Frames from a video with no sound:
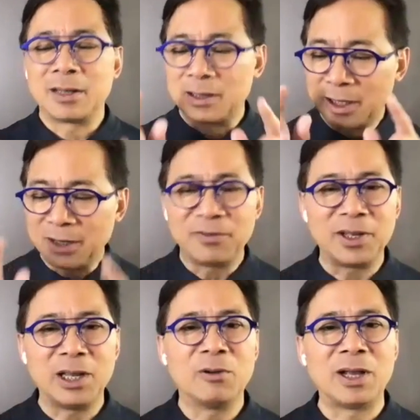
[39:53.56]
Click a
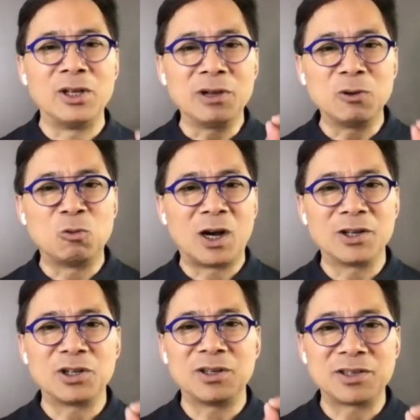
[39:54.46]
video, and you can
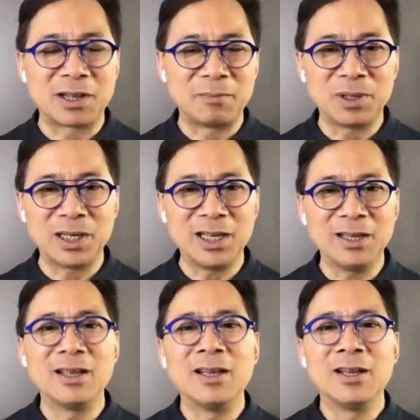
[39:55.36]
watch
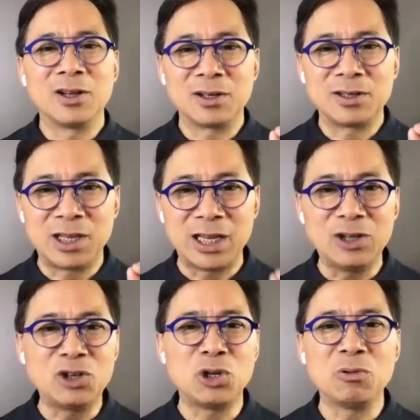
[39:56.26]
somebody
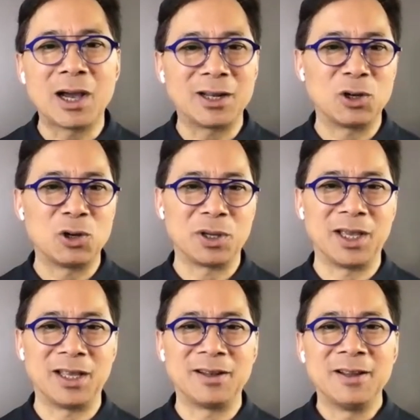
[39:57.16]
teach you how to cook
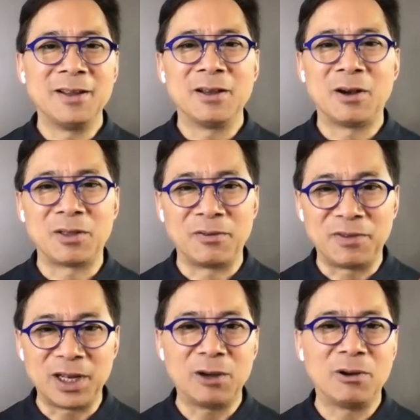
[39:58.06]
it of the
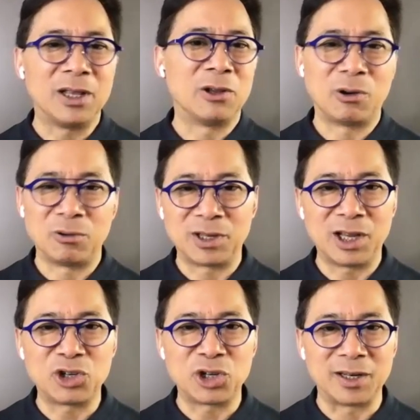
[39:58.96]
video in their own
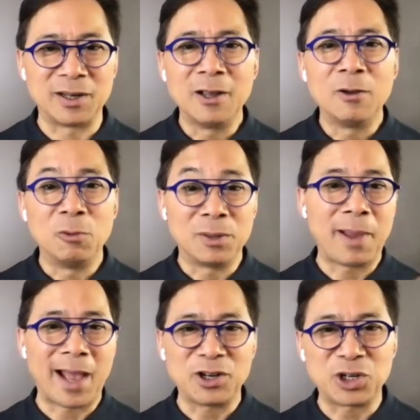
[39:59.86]
kitchen with
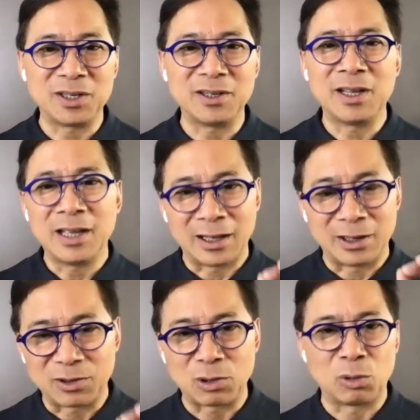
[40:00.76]
passion and
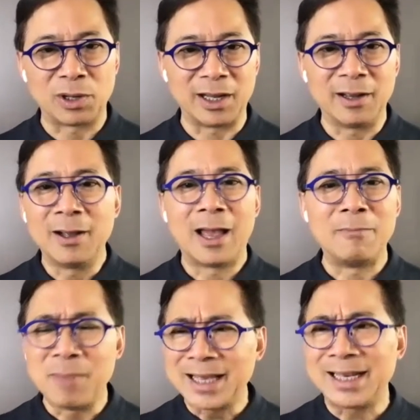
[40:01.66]
authority
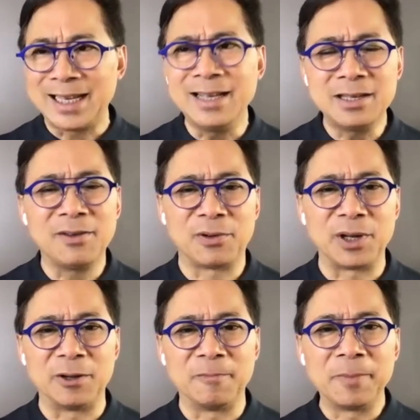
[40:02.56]
and make it easy for
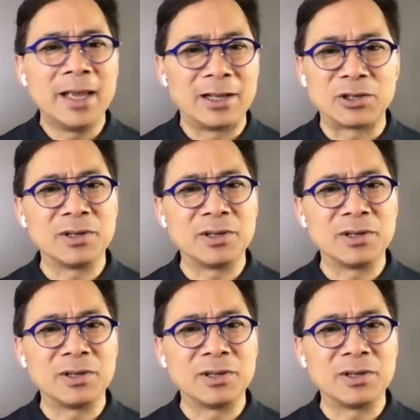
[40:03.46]
you. And so